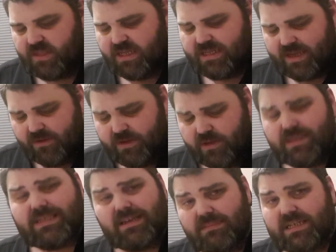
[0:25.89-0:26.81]
Now, I know the
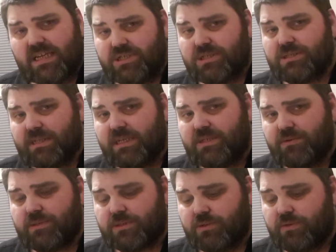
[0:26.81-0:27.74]
temptation's there to
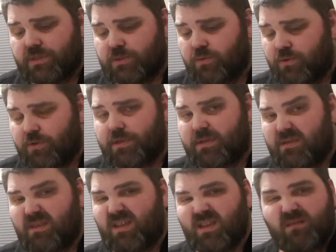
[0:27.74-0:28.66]
install this wall, and you're
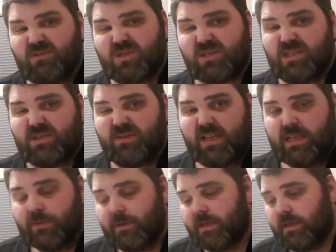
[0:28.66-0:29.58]
thinking, I'm just going to do it
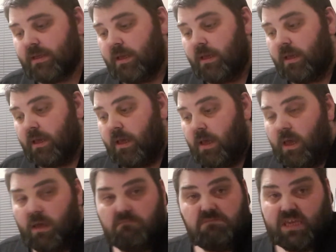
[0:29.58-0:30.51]
anyway.
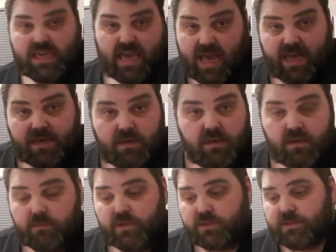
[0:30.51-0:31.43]
You can.
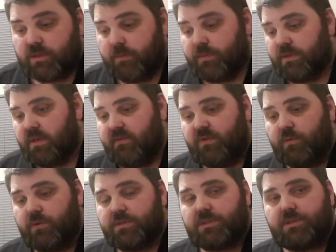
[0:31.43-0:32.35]
I'm not stopping you. If you
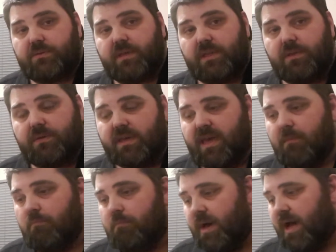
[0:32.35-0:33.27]
want to do that, you
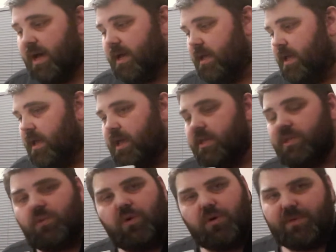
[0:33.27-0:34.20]
can. But
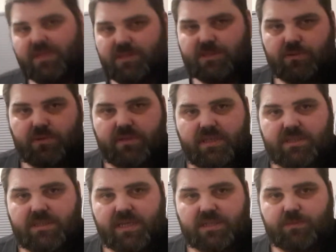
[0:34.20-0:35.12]
you will be installing this
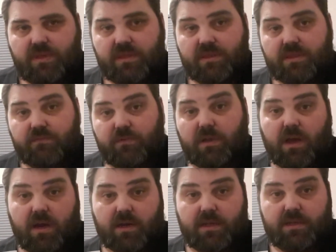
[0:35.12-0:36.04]
next month
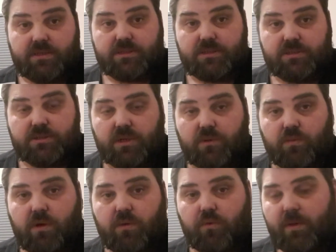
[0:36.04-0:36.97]
regardless. So
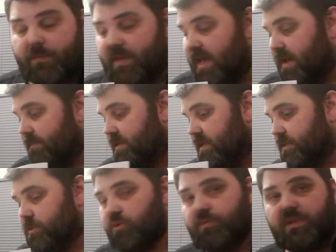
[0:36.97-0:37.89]
what will be happening
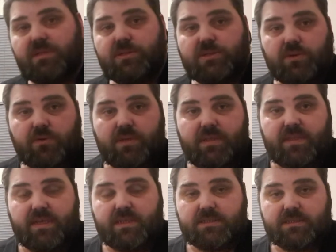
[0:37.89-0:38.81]
is you'll be installing
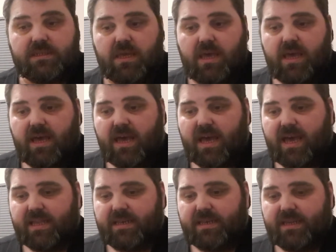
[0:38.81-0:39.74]
this
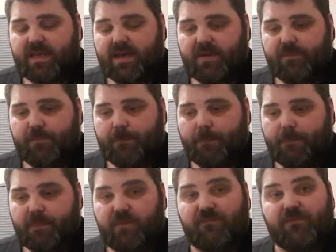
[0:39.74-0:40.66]
and
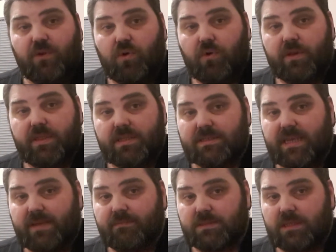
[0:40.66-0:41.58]
the floor at the
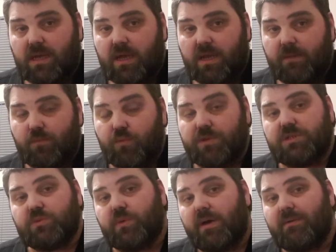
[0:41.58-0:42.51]
same time, which
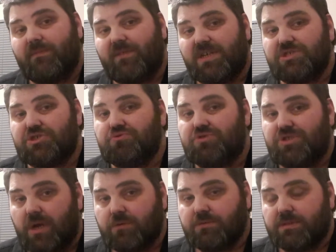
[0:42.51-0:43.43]
is why I'd advise you
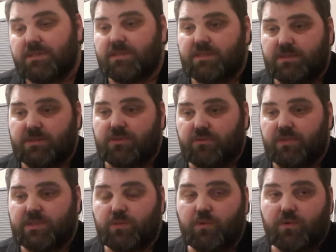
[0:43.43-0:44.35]
don't install
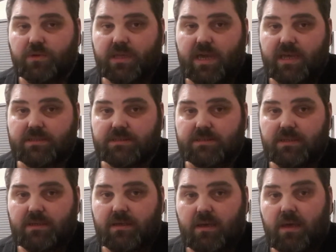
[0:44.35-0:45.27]
this wall yet.
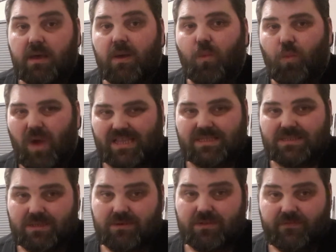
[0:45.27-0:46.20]
Wait
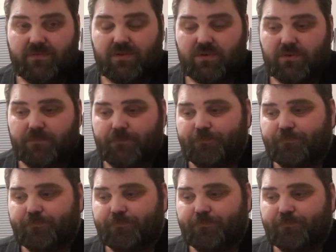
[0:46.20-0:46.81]
until you got the floor.